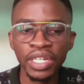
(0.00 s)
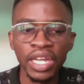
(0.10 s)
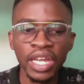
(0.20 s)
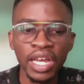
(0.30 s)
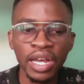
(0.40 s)

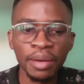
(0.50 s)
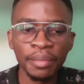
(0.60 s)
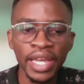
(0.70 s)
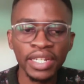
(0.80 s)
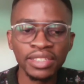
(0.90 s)

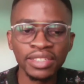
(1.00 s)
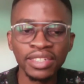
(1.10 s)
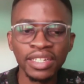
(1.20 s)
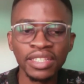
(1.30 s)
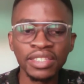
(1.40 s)
And
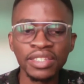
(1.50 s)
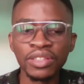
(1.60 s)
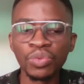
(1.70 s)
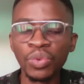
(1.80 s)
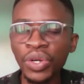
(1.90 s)

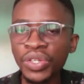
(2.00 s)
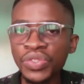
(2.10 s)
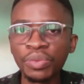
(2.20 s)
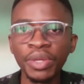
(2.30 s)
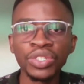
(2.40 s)
it works to
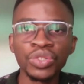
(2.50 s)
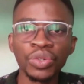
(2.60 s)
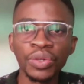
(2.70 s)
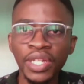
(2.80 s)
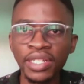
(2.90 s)
make sure that